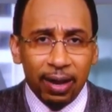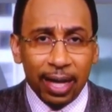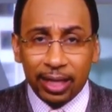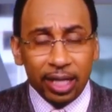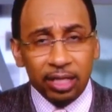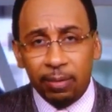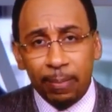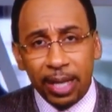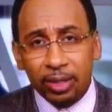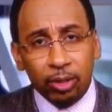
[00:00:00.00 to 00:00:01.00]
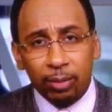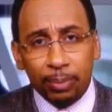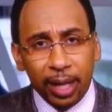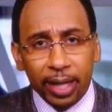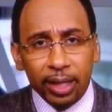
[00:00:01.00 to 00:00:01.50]
I think he's the best on the
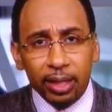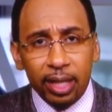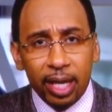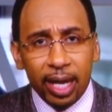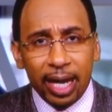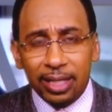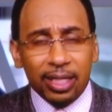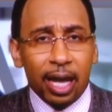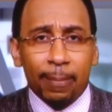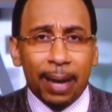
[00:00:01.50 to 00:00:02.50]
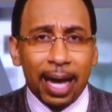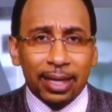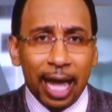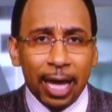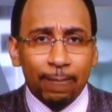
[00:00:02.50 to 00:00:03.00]
planet, and I stand by
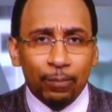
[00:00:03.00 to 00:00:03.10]
that.